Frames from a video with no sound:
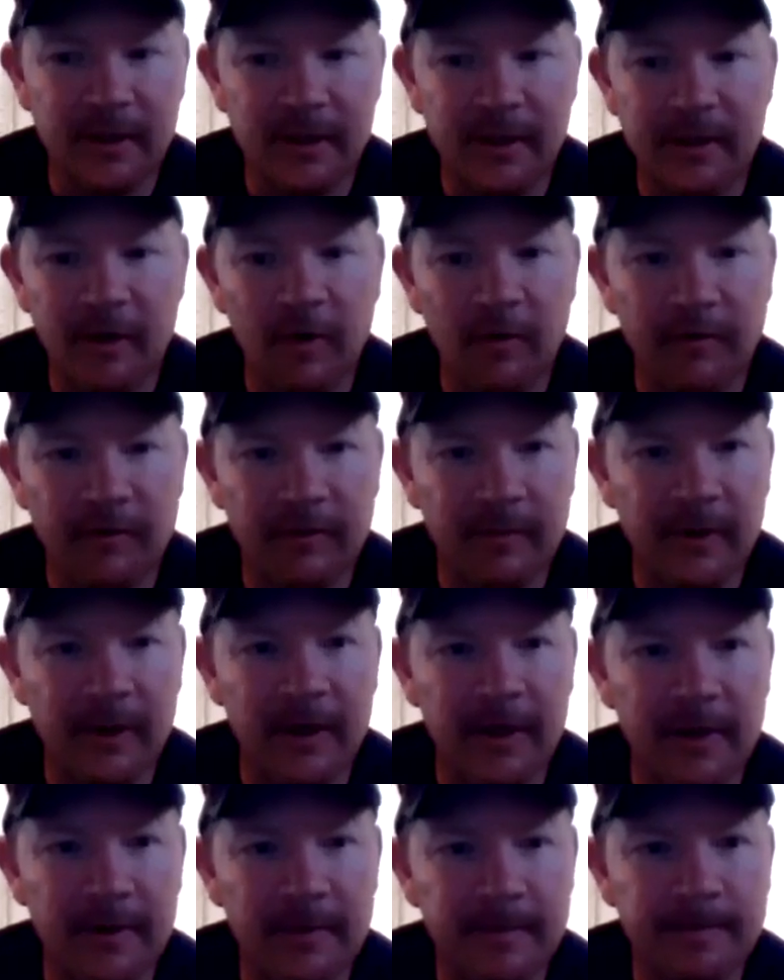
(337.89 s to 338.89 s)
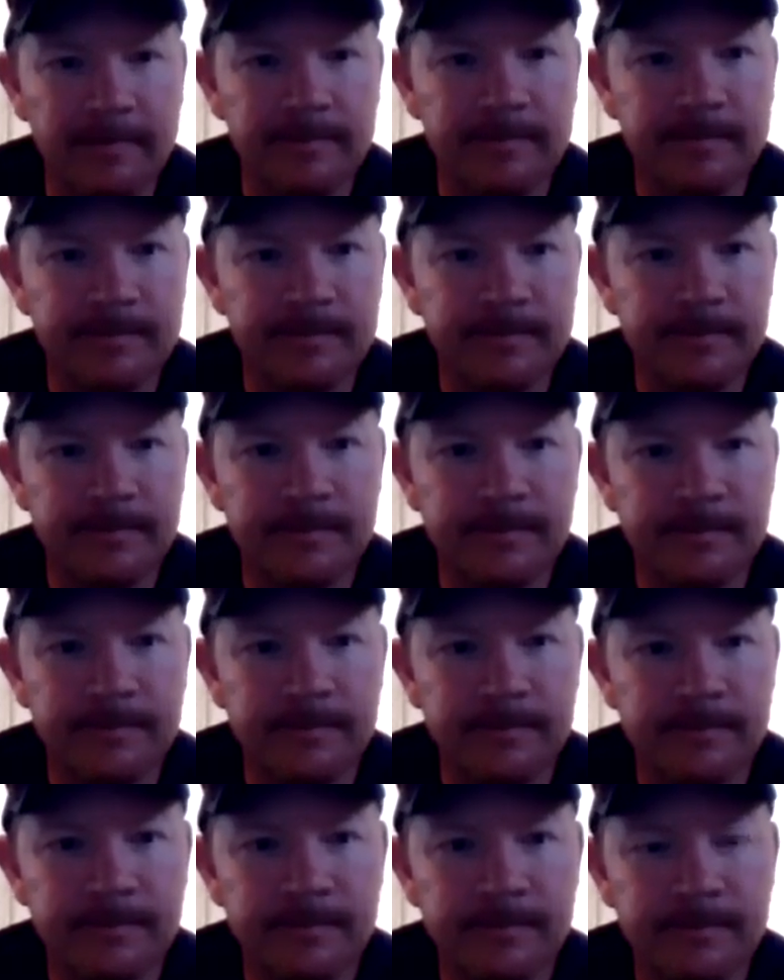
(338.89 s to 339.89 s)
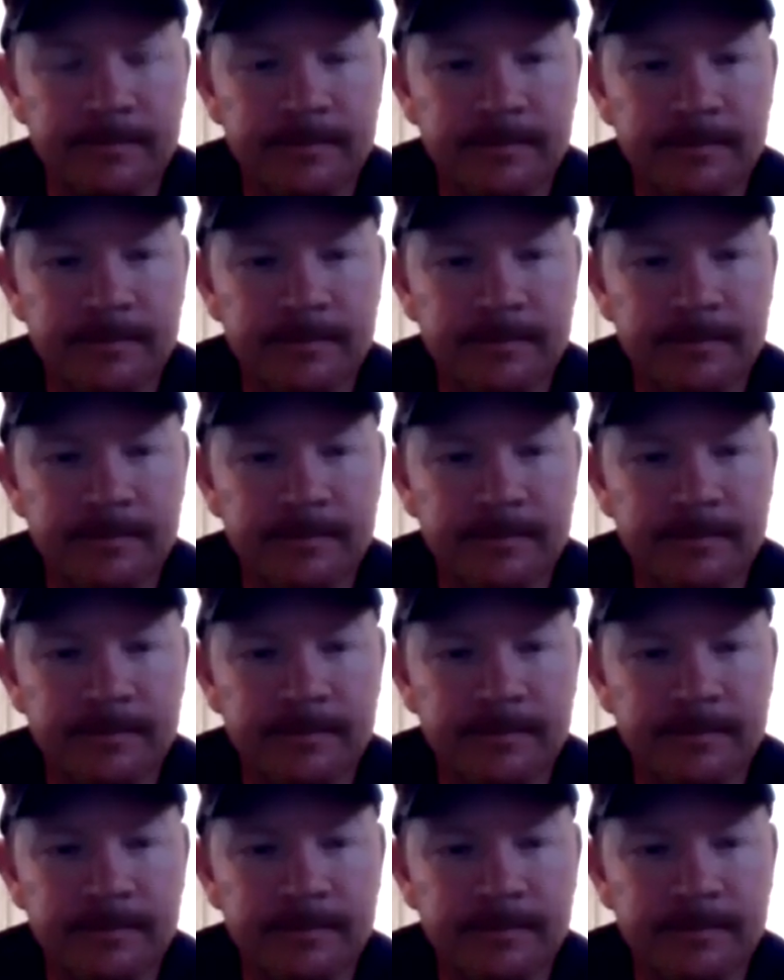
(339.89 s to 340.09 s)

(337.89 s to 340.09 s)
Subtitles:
and go from there.